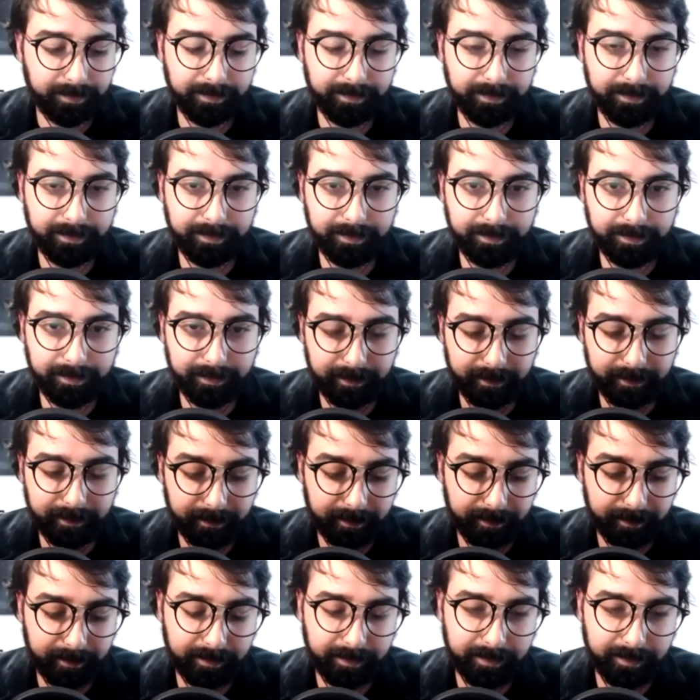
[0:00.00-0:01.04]

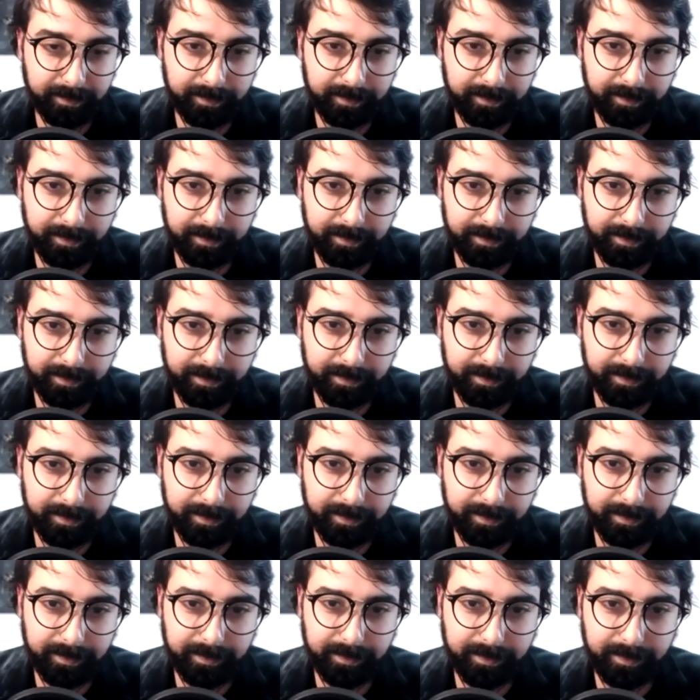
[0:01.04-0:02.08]

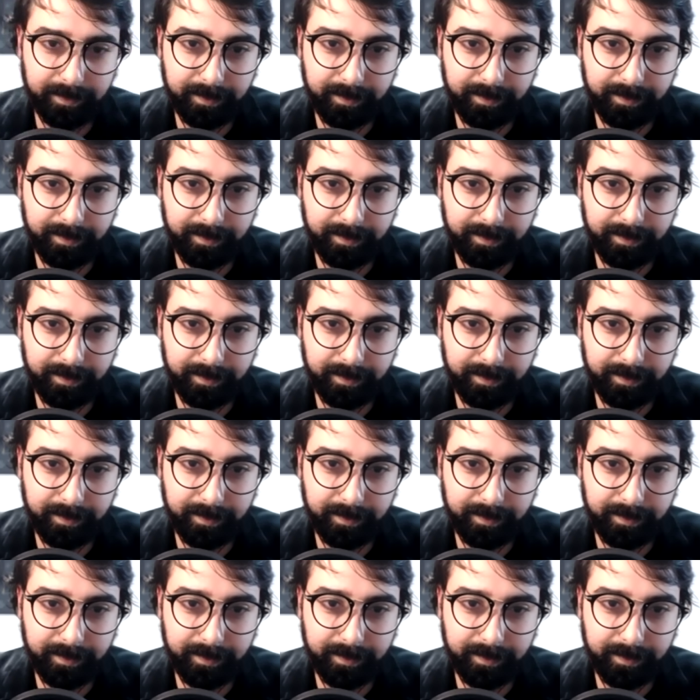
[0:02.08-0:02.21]
No one is speaking in this clip.